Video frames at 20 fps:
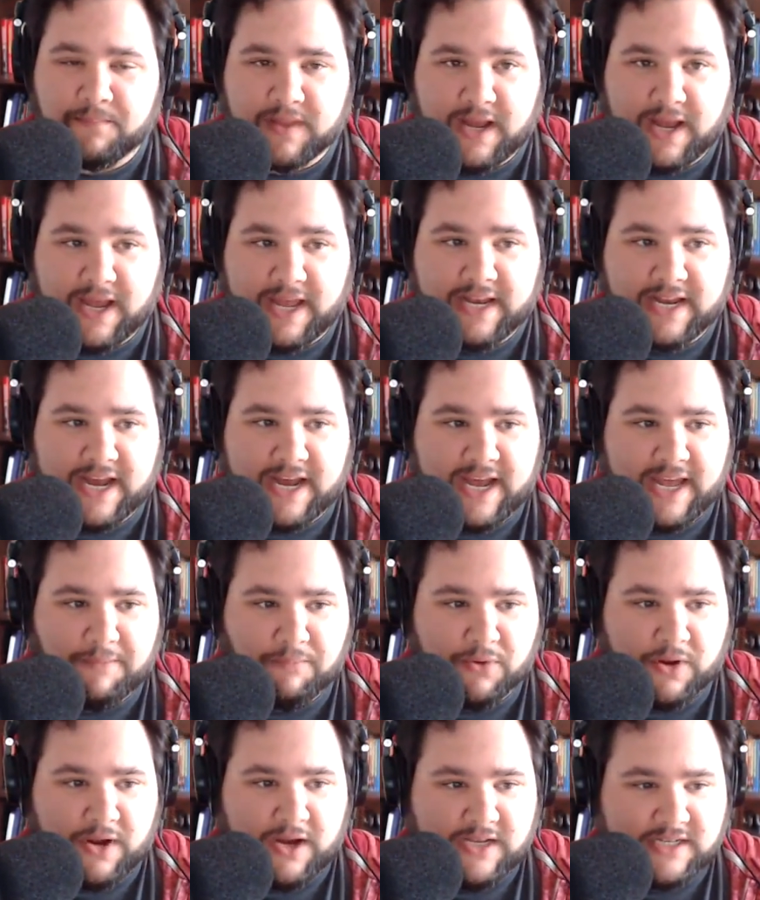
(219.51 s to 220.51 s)
I
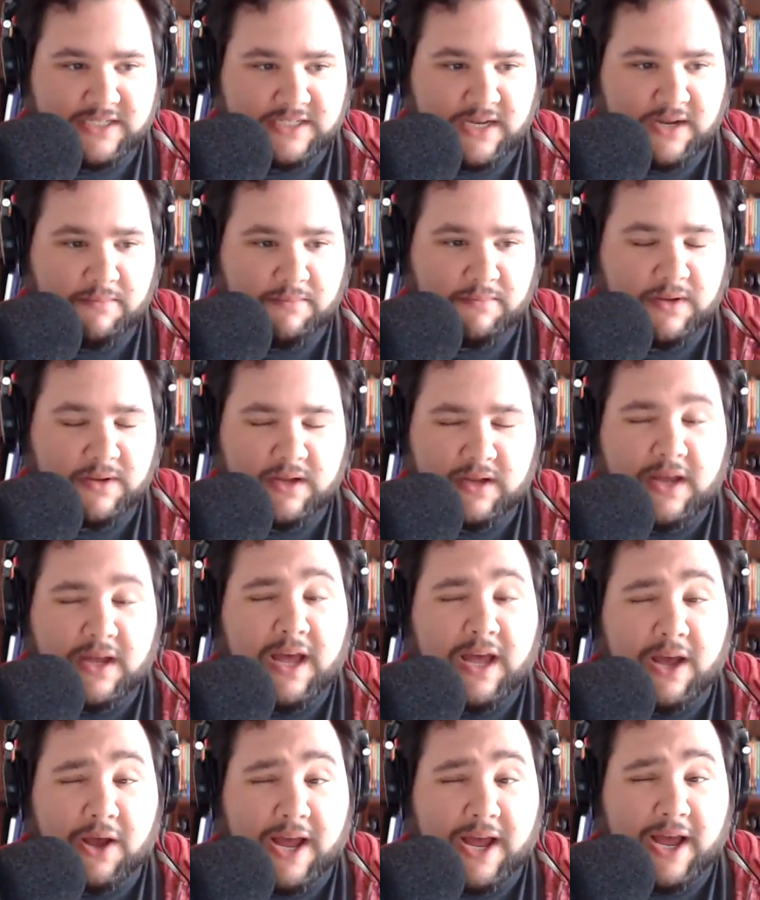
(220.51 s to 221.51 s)
brought some
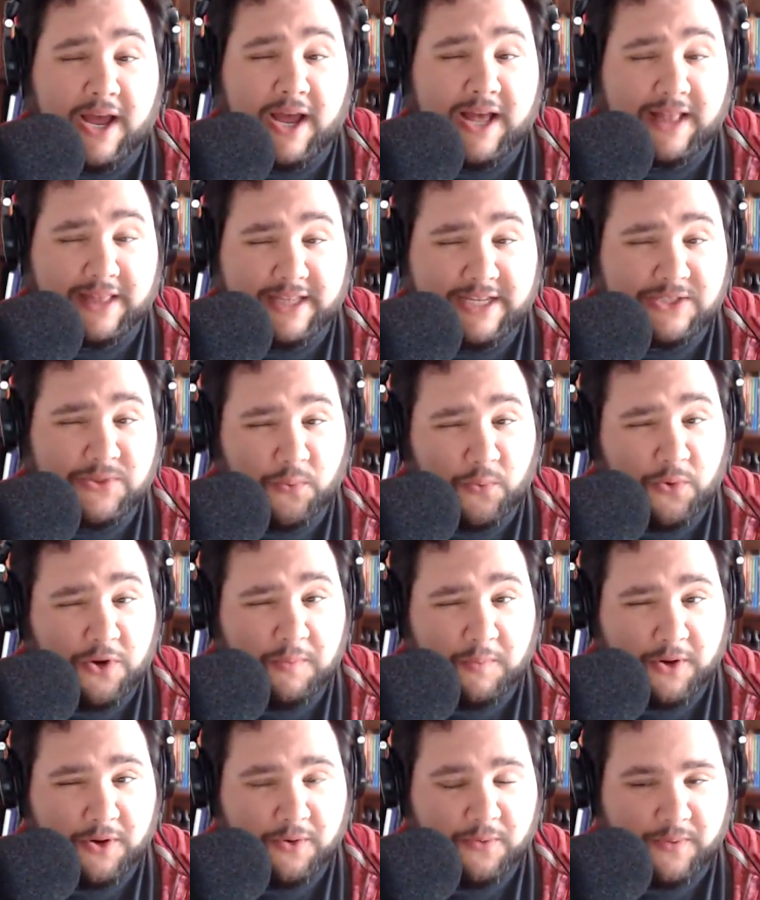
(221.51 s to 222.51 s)
at least
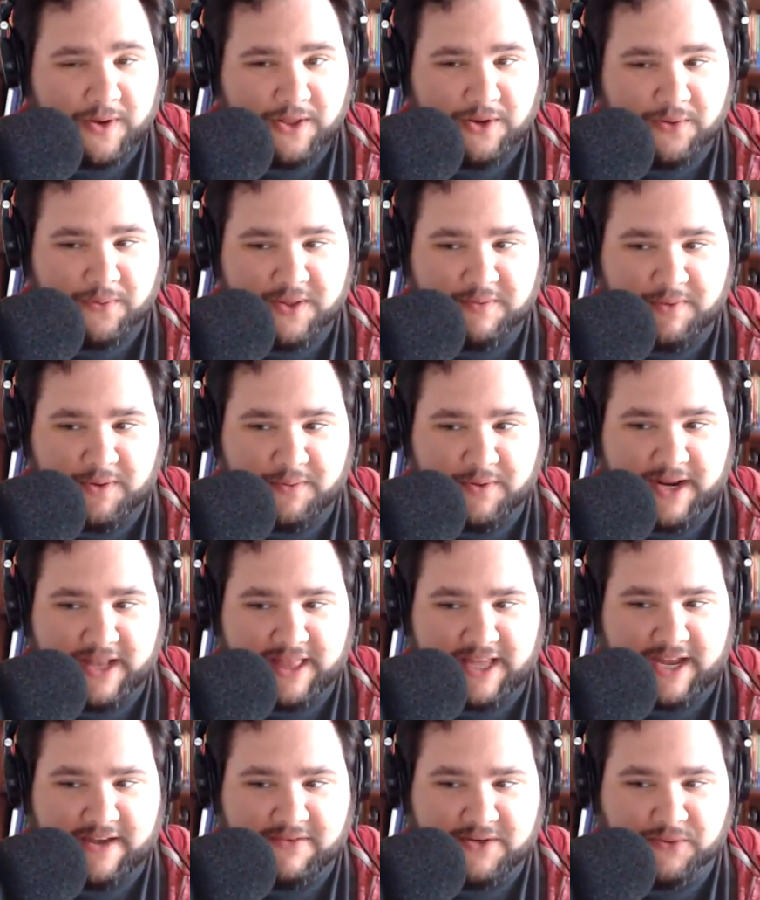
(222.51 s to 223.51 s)
warmer weather with me. When I
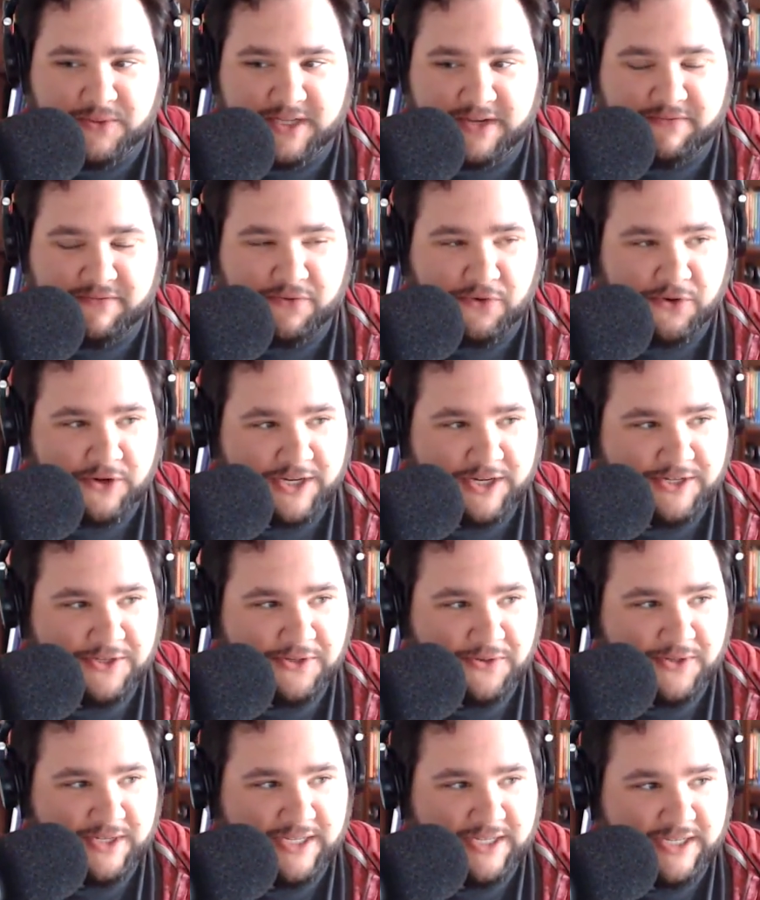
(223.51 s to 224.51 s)
left, it was like 40
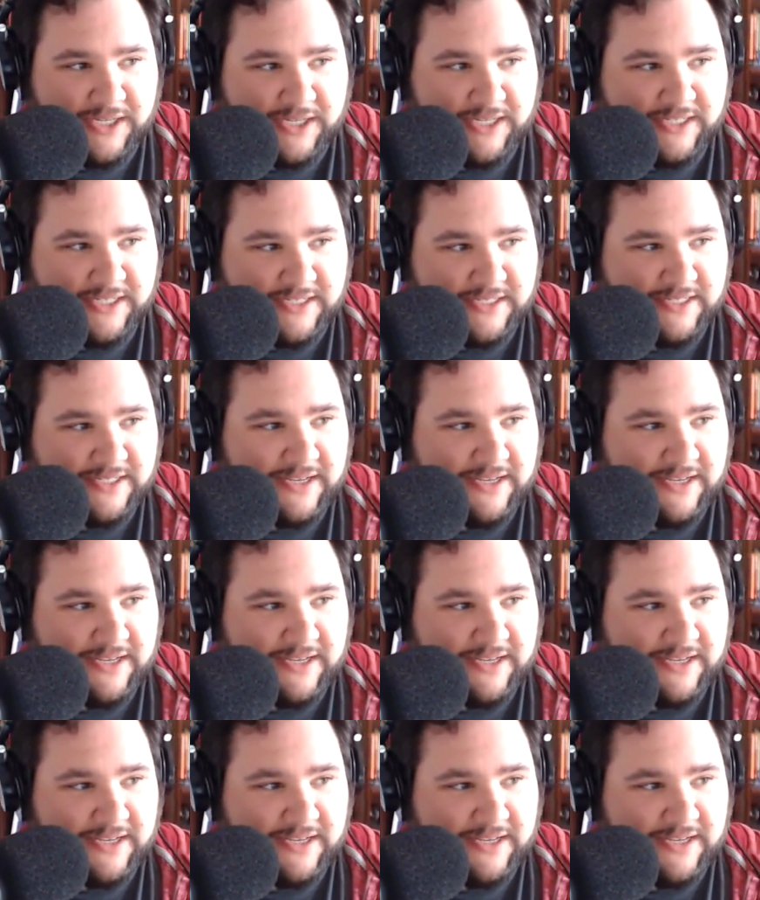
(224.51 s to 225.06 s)
degrees.